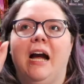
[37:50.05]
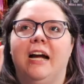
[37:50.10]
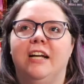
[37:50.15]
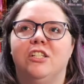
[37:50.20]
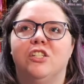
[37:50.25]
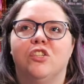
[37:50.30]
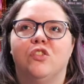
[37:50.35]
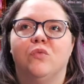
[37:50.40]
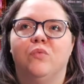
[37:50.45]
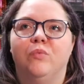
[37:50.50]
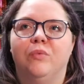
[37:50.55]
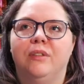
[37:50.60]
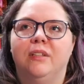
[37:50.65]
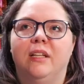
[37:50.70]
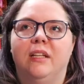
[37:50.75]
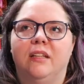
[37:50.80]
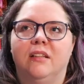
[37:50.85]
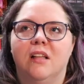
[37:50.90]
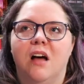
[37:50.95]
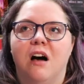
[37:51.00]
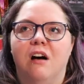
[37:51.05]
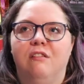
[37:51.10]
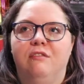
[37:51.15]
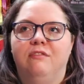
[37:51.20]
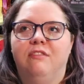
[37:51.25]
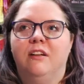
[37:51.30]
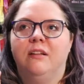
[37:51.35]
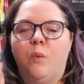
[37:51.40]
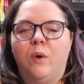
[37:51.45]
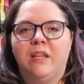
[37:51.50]
I just really
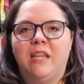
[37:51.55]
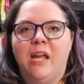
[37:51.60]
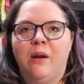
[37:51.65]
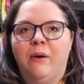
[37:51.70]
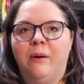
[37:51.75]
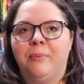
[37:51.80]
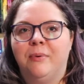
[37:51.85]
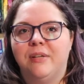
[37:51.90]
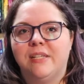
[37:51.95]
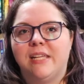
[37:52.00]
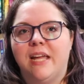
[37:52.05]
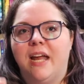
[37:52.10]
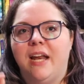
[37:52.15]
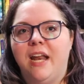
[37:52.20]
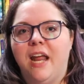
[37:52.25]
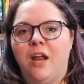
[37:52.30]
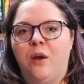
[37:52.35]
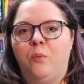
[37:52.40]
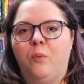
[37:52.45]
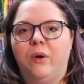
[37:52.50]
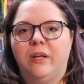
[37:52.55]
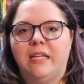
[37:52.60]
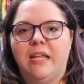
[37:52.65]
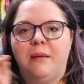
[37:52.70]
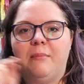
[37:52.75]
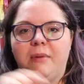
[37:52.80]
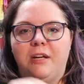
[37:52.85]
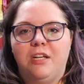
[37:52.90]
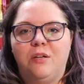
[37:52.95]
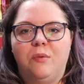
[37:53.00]
love what they represent and what
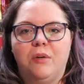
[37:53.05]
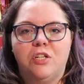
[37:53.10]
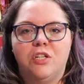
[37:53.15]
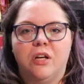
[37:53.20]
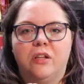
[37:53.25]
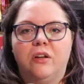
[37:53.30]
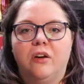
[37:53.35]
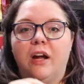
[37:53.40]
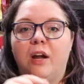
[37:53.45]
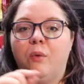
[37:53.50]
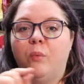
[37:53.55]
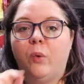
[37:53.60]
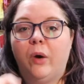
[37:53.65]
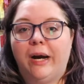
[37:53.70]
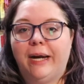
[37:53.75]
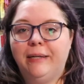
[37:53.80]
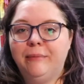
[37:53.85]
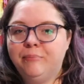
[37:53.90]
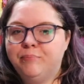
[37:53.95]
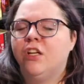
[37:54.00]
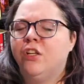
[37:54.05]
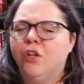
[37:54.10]
they mean to each other and why.